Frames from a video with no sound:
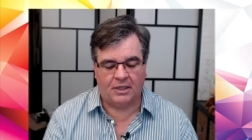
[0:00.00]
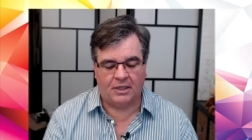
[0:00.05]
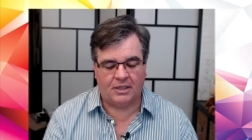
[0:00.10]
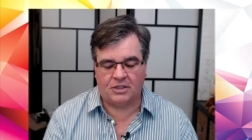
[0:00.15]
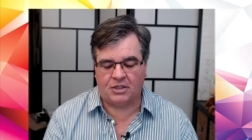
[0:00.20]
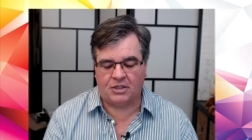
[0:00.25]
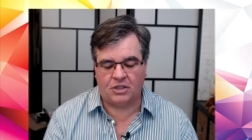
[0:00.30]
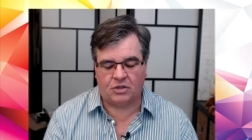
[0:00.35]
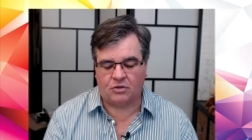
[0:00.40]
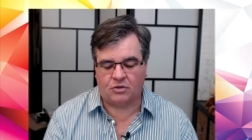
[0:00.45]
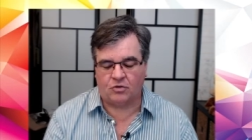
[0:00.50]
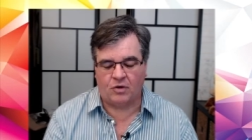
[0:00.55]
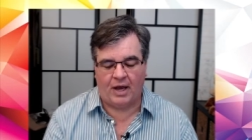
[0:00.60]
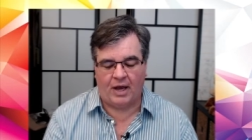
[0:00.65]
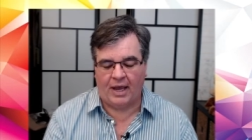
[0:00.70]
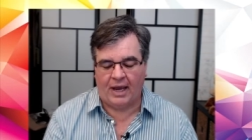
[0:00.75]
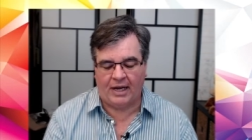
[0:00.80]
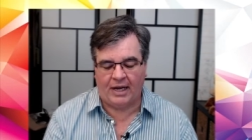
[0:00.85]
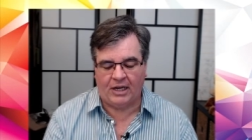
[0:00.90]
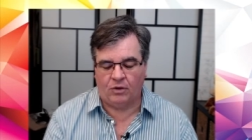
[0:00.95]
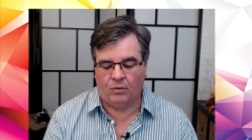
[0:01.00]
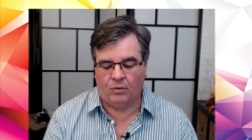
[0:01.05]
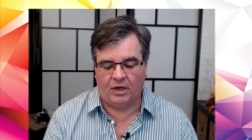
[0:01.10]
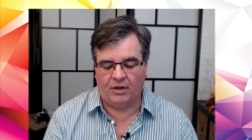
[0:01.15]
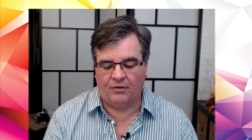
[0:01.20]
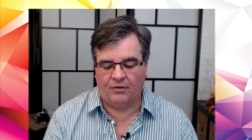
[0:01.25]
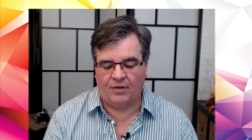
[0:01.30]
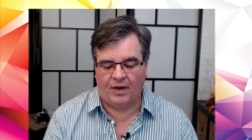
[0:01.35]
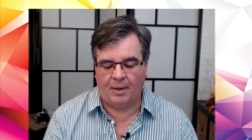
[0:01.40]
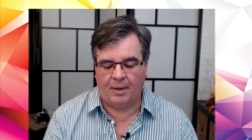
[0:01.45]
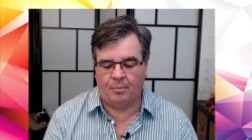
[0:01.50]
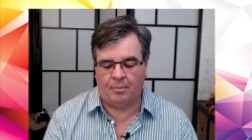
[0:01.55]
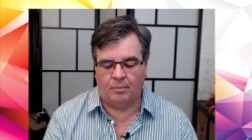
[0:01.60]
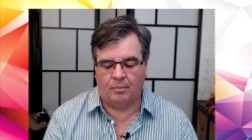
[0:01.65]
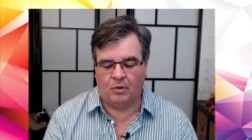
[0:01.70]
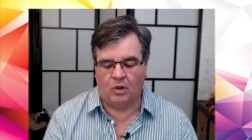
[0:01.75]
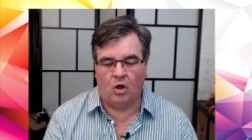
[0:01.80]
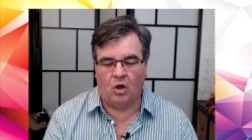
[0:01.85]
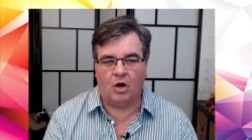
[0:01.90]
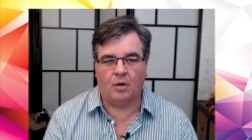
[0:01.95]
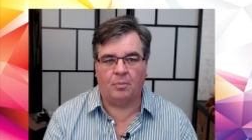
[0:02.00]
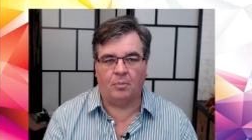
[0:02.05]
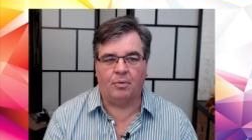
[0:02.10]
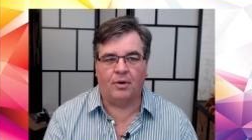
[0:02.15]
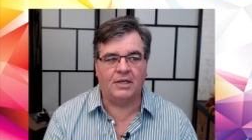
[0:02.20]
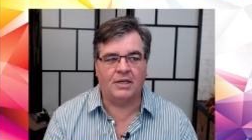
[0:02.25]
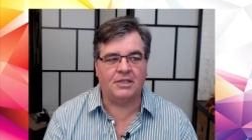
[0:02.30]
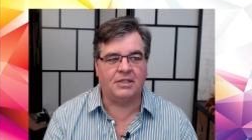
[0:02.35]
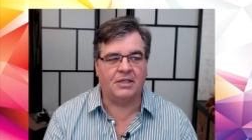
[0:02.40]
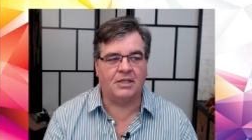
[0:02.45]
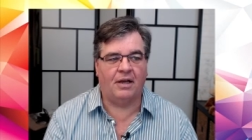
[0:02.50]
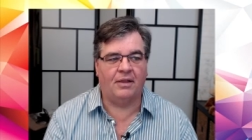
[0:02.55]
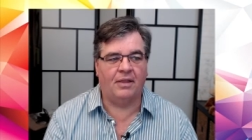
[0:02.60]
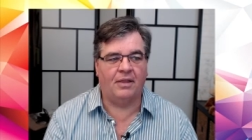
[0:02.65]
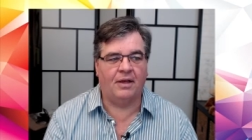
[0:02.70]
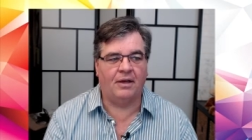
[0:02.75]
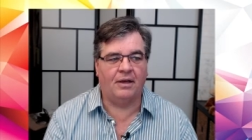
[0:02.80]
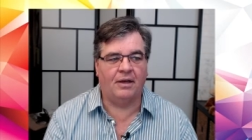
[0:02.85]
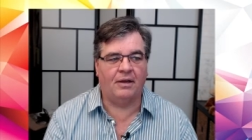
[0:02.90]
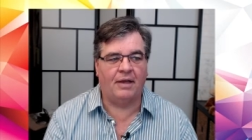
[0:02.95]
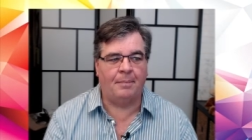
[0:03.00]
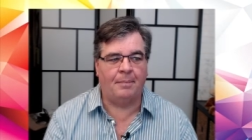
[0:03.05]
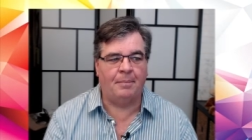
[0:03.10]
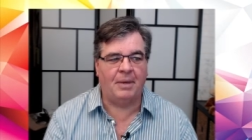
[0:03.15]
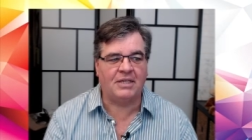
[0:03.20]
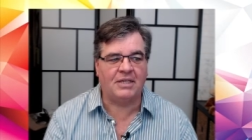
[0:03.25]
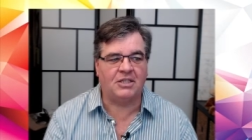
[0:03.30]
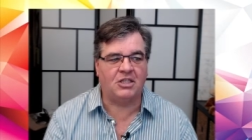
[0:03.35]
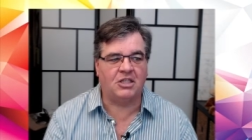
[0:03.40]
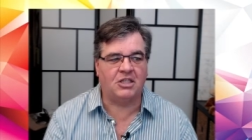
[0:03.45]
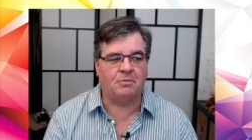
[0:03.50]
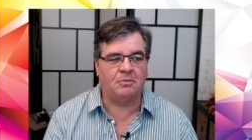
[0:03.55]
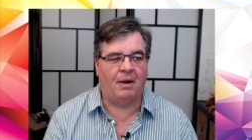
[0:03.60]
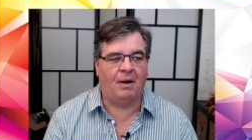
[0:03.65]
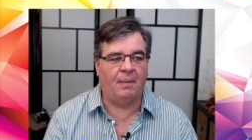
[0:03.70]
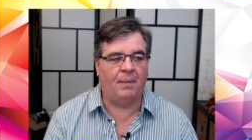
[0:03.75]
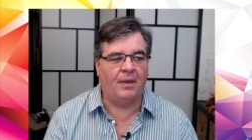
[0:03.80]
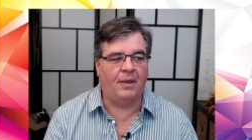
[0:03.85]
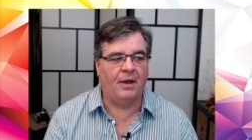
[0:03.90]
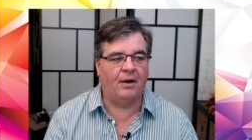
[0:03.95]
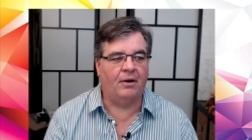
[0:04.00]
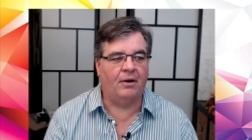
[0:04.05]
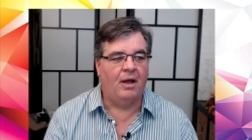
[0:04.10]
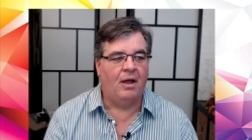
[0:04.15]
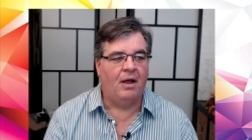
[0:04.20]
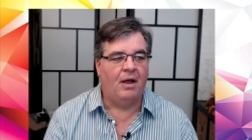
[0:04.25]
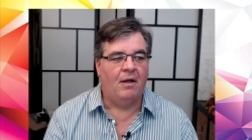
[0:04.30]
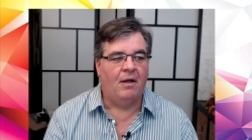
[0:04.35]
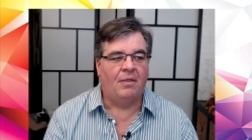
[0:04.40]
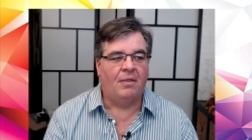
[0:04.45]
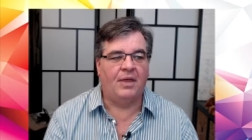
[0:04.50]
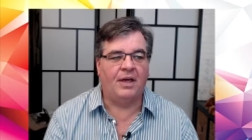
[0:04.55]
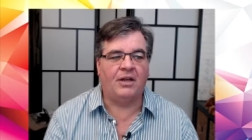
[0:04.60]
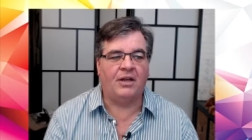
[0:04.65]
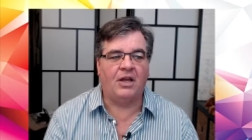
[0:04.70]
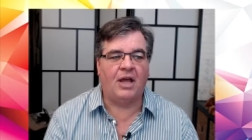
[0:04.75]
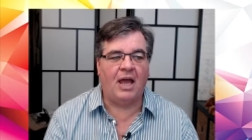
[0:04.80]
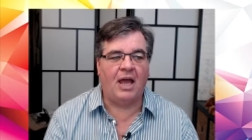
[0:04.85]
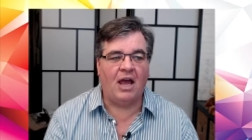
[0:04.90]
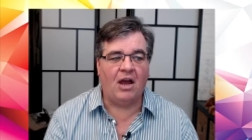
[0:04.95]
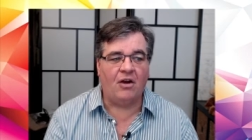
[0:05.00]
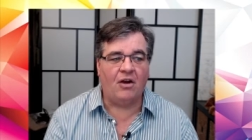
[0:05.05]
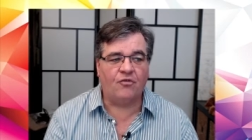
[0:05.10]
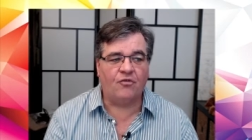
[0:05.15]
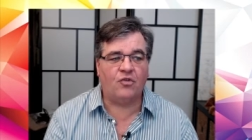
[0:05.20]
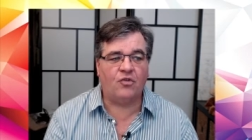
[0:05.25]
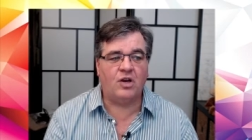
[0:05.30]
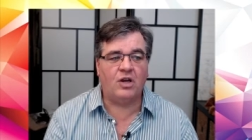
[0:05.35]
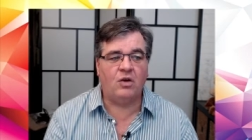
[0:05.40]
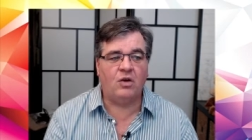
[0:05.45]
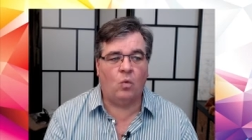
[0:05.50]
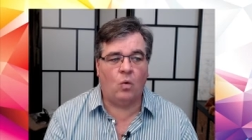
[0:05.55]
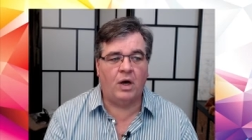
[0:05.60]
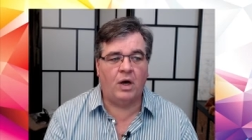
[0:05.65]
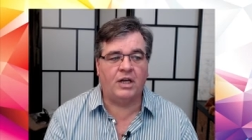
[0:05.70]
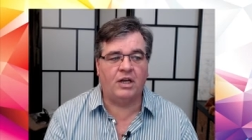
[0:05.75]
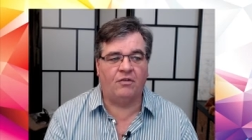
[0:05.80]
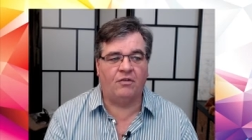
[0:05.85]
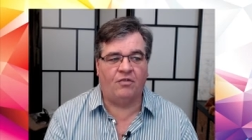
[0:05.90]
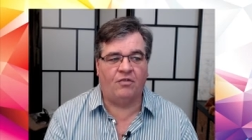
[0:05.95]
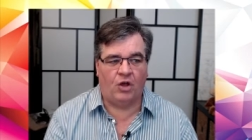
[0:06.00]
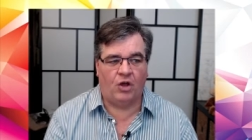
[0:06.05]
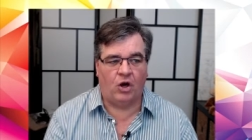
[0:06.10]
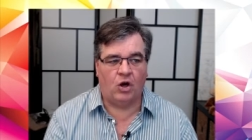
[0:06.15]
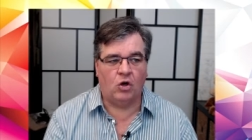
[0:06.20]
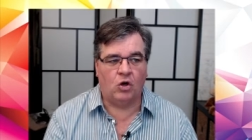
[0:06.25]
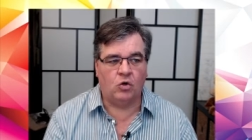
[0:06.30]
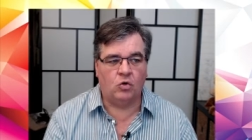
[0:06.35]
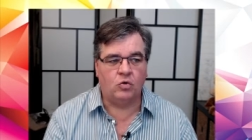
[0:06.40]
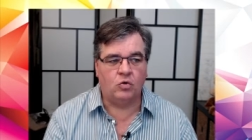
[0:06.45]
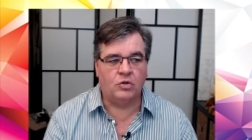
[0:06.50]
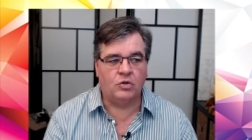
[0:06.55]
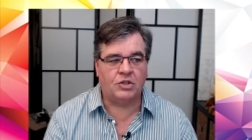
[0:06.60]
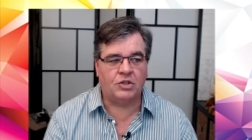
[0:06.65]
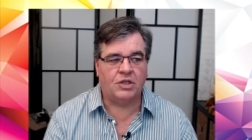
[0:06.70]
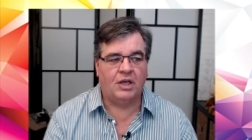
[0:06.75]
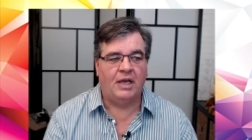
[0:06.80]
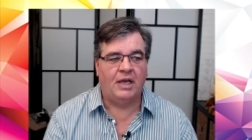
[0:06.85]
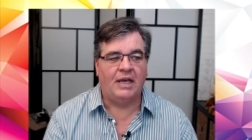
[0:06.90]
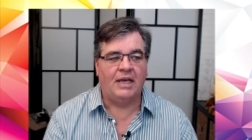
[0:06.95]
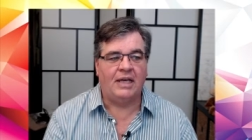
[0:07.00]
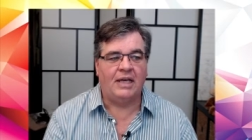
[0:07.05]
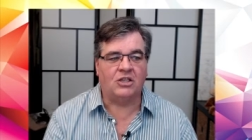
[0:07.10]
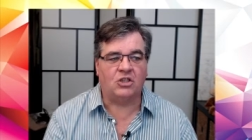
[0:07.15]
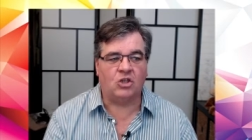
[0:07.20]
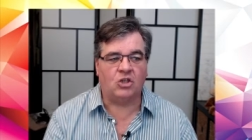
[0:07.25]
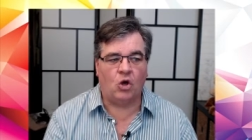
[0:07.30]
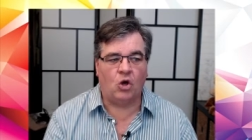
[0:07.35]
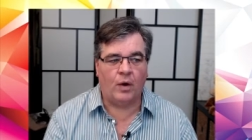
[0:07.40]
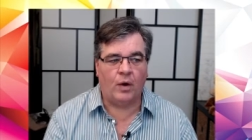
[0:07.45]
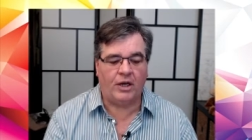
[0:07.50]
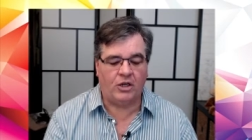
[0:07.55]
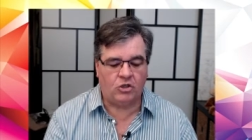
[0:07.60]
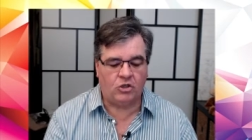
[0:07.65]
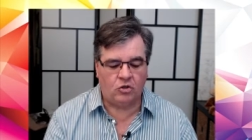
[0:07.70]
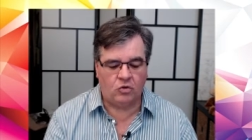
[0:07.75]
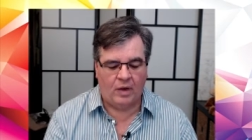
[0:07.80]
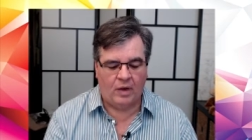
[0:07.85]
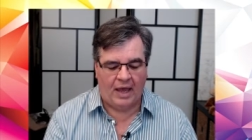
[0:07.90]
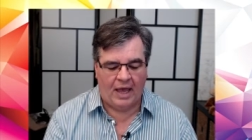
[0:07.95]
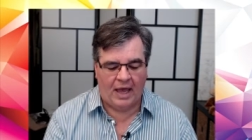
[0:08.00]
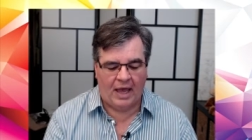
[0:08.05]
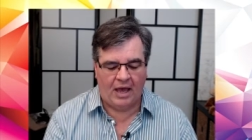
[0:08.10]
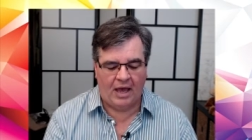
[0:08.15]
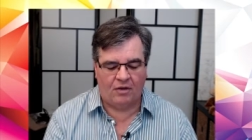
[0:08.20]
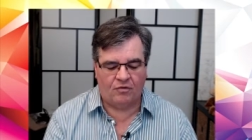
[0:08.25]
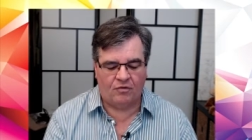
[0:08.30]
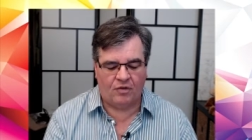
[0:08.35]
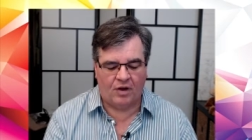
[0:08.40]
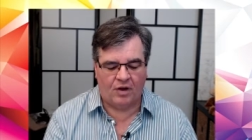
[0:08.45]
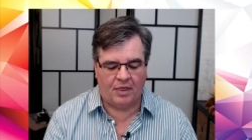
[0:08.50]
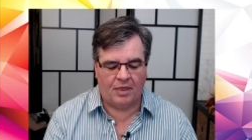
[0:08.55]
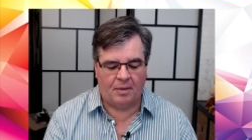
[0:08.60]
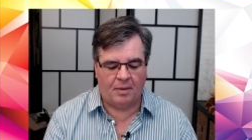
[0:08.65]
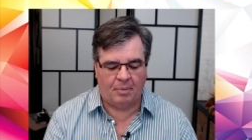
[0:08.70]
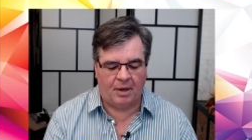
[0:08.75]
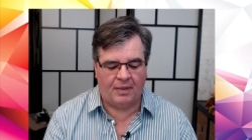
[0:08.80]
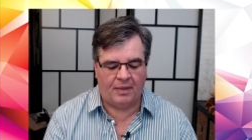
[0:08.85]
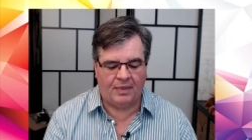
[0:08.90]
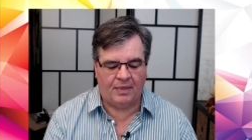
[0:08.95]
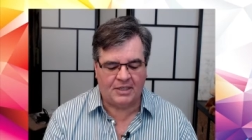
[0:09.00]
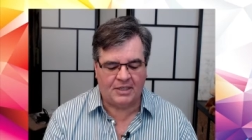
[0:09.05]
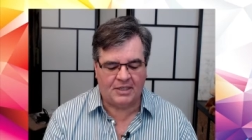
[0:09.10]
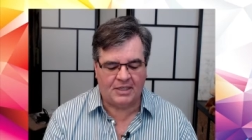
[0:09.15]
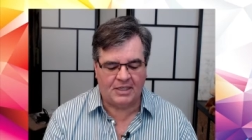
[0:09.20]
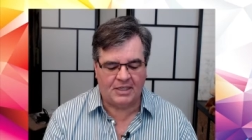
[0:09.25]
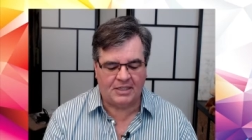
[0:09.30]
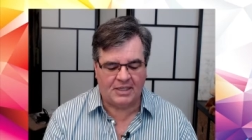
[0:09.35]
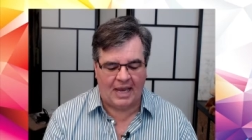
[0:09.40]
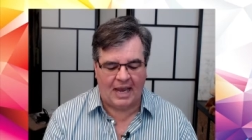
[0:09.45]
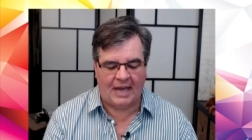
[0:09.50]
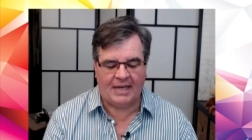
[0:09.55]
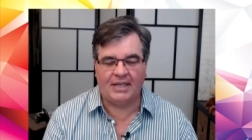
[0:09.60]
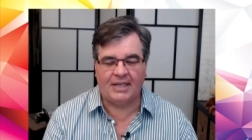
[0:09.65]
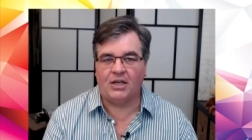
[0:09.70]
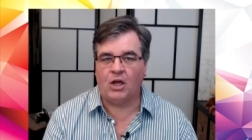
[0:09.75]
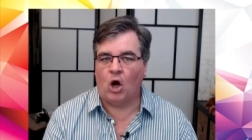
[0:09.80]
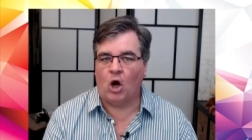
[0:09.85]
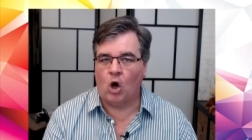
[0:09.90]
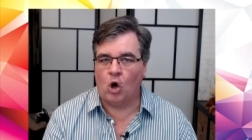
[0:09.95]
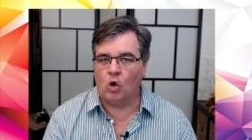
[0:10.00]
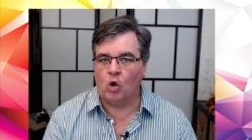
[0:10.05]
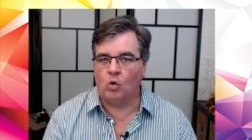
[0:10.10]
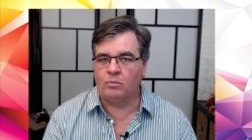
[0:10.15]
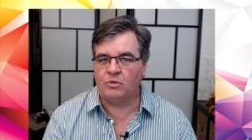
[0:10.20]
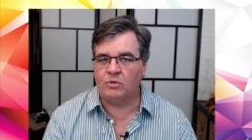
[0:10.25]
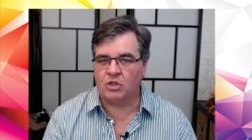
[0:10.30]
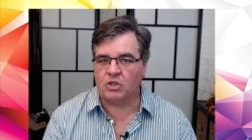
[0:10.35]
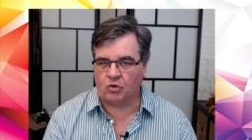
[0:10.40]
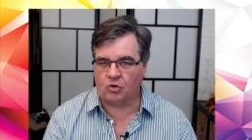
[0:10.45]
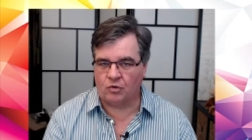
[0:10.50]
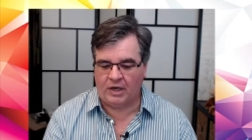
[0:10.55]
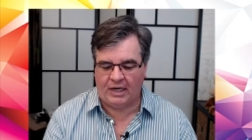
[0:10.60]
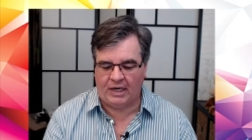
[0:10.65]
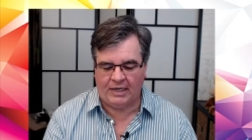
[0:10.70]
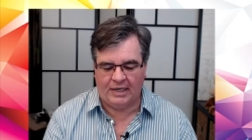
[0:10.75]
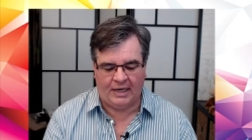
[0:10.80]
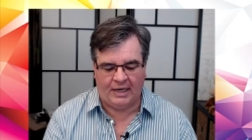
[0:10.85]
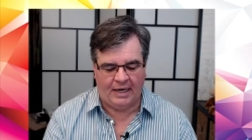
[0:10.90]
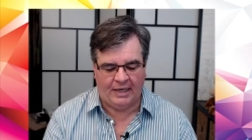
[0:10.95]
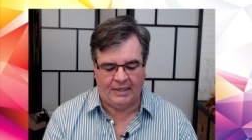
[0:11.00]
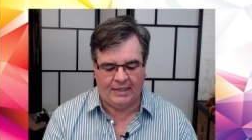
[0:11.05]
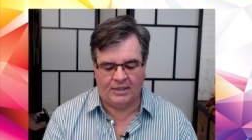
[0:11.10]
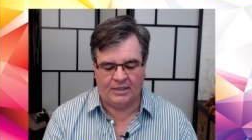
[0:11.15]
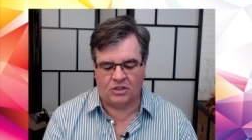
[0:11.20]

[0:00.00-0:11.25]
Let's just try anyone. If I long press on the messages button there, that every one of those is going to have the button that says edit home screen on it.